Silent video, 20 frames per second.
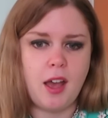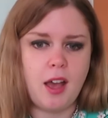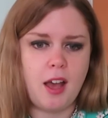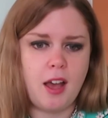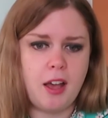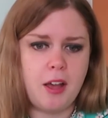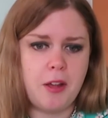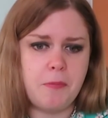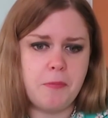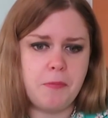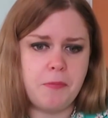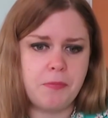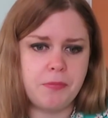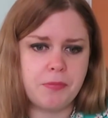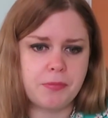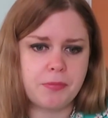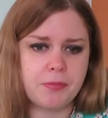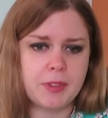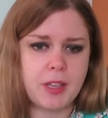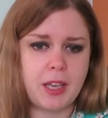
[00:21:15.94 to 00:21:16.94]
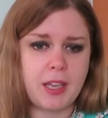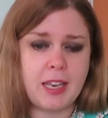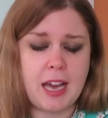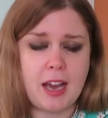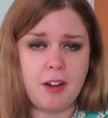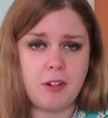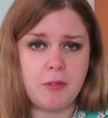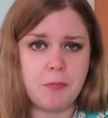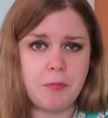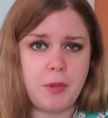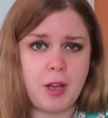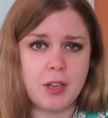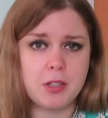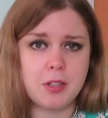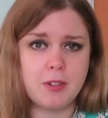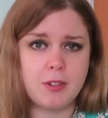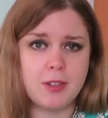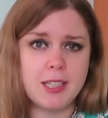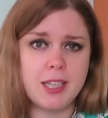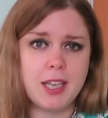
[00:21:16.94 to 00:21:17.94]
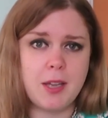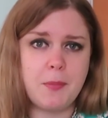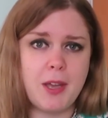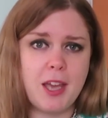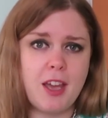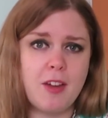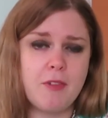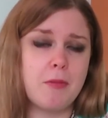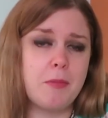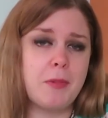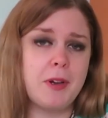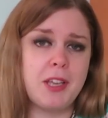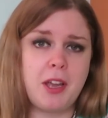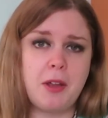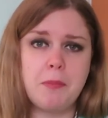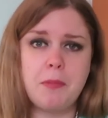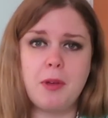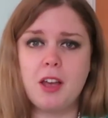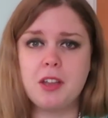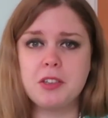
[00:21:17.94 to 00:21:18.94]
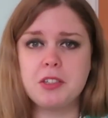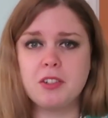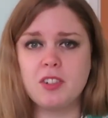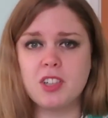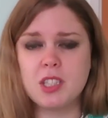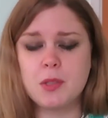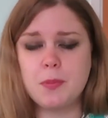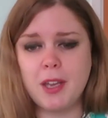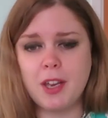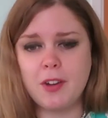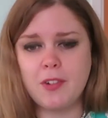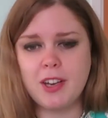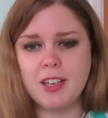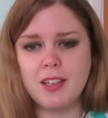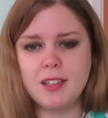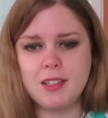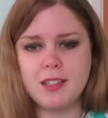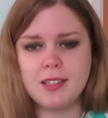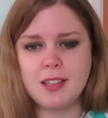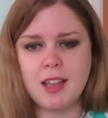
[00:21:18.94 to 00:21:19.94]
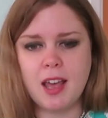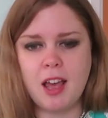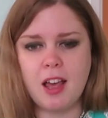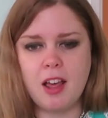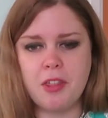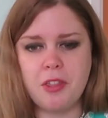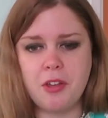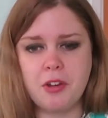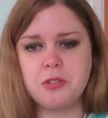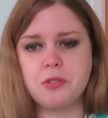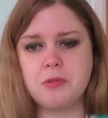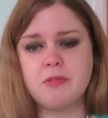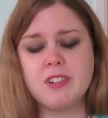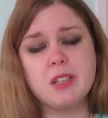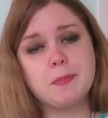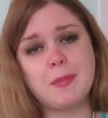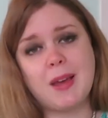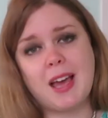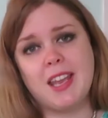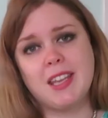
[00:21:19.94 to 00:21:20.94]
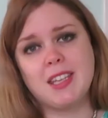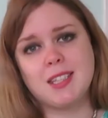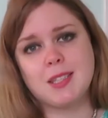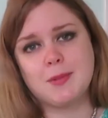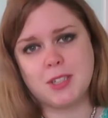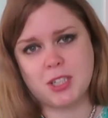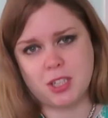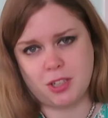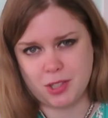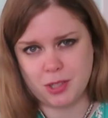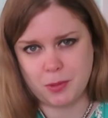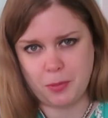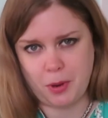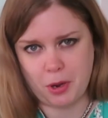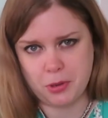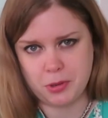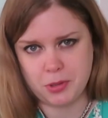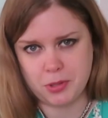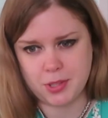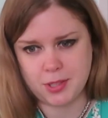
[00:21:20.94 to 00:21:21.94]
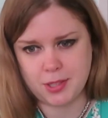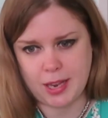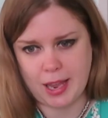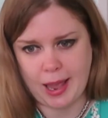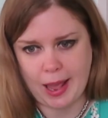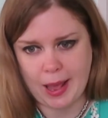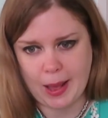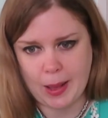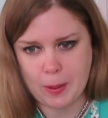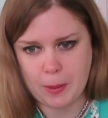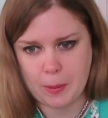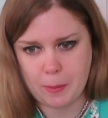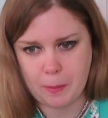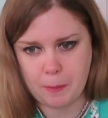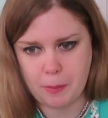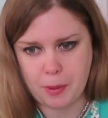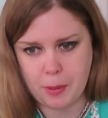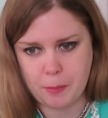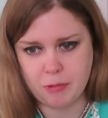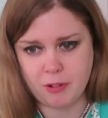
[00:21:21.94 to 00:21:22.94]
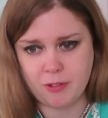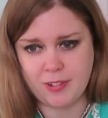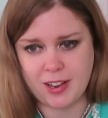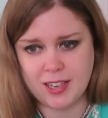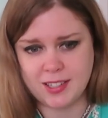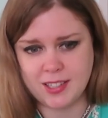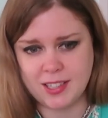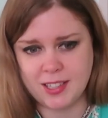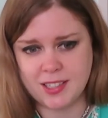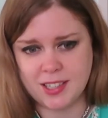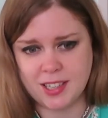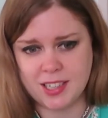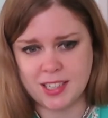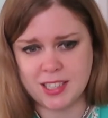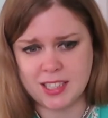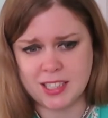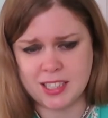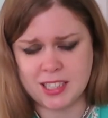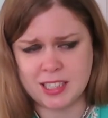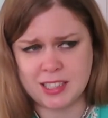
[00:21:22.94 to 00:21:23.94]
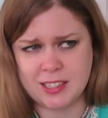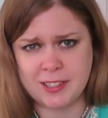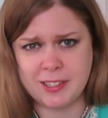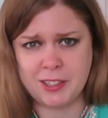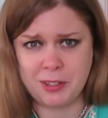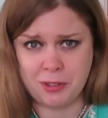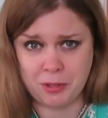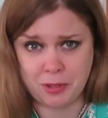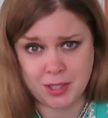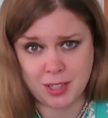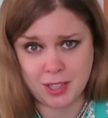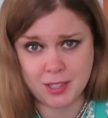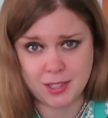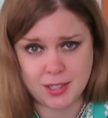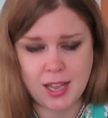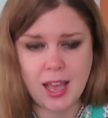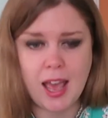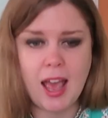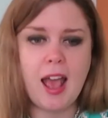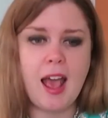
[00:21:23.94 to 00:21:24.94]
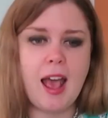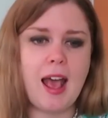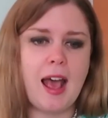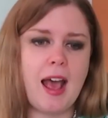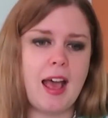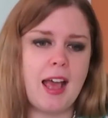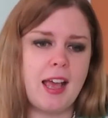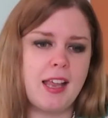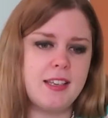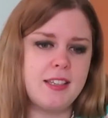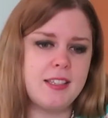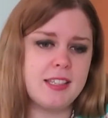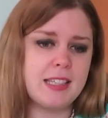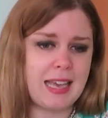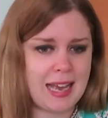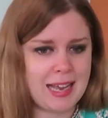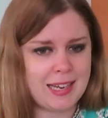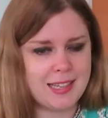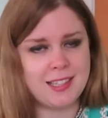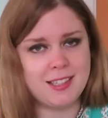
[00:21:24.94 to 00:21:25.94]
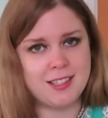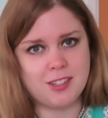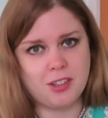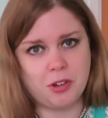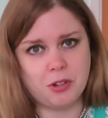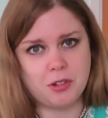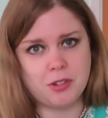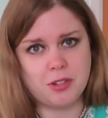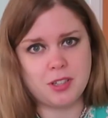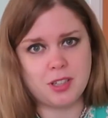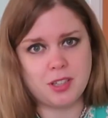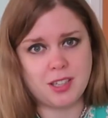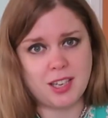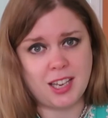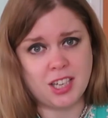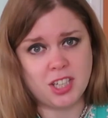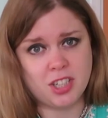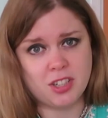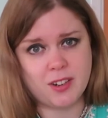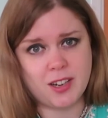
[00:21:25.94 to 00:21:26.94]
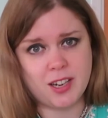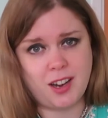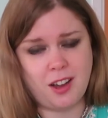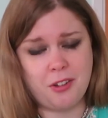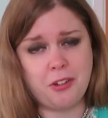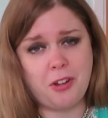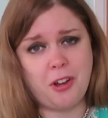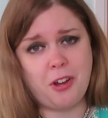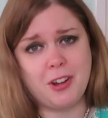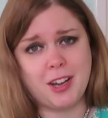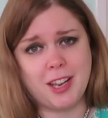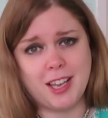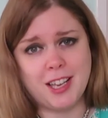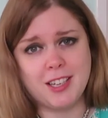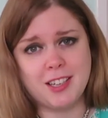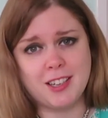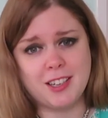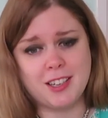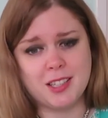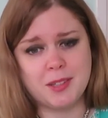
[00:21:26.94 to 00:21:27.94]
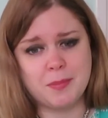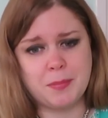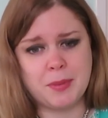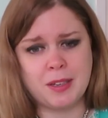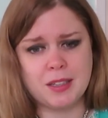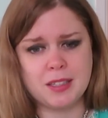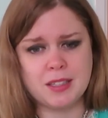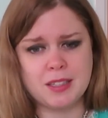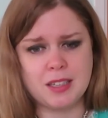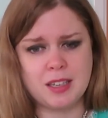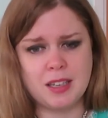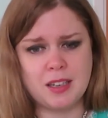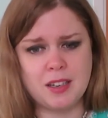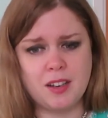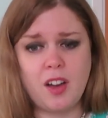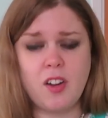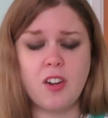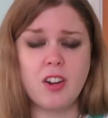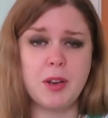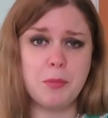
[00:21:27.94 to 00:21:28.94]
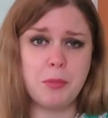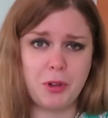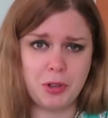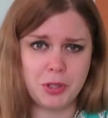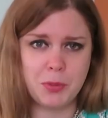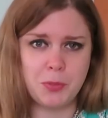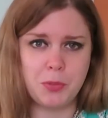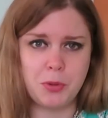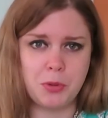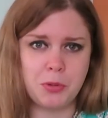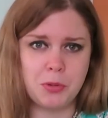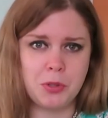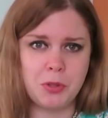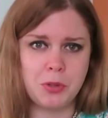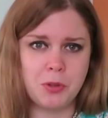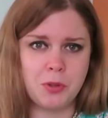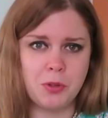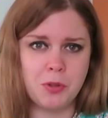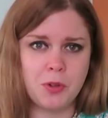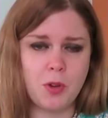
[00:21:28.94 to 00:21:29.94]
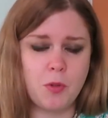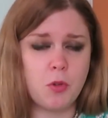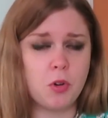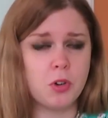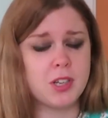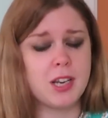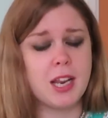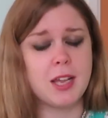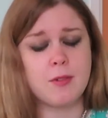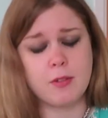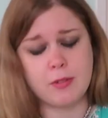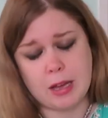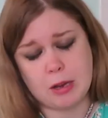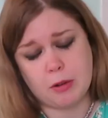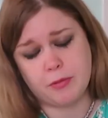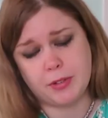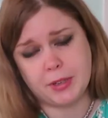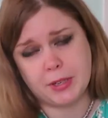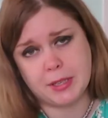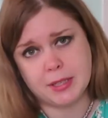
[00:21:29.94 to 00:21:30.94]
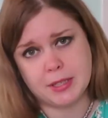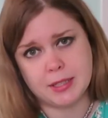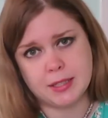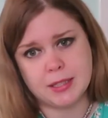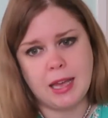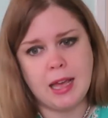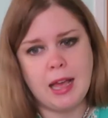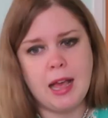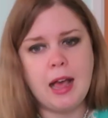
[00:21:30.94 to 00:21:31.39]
Now, personal tip here from my own personal experience, those wristbands which are supposed to help prevent seasickness are useless, and to add insult to injury are not only hideous but nigh on impossible to coordinate with outfits.